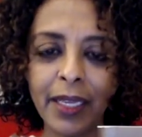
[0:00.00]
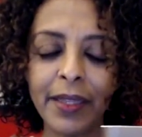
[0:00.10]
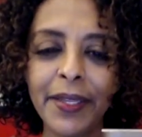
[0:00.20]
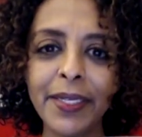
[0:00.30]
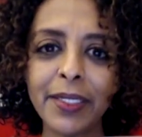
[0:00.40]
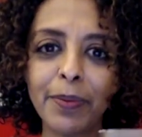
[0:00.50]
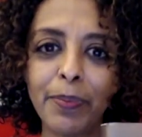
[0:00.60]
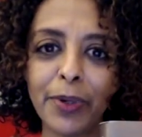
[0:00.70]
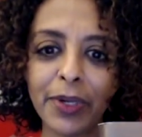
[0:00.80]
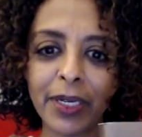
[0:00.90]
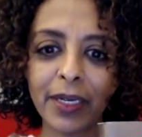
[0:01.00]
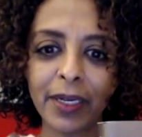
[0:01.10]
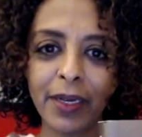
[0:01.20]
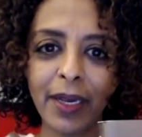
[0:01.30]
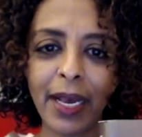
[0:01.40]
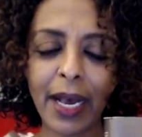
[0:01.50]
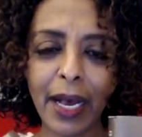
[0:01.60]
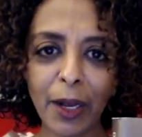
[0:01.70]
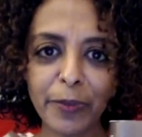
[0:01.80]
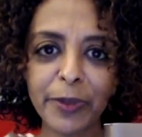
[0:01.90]
This book
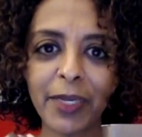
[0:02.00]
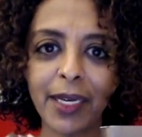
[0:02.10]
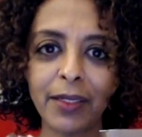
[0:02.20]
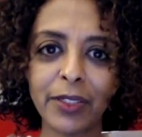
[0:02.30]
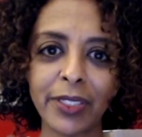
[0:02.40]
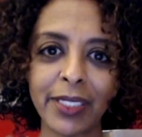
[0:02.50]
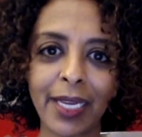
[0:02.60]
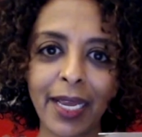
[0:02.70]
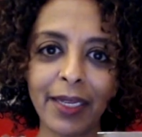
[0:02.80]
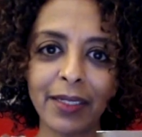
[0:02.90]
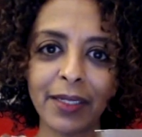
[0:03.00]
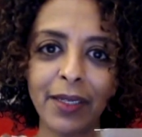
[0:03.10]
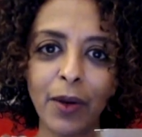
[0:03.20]
helped me understand